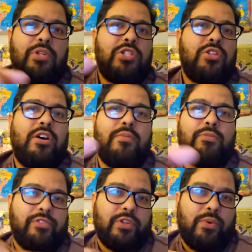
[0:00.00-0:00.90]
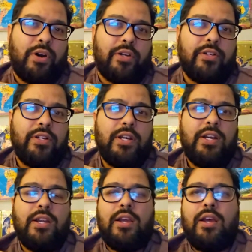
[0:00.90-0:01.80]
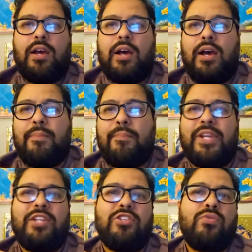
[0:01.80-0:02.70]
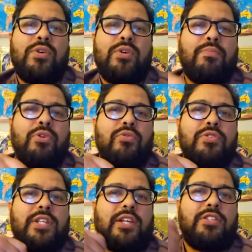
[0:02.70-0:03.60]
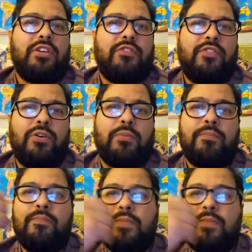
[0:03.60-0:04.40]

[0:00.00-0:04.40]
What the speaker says: We saw it move in the water, but it just wasn't producing a ton of foam.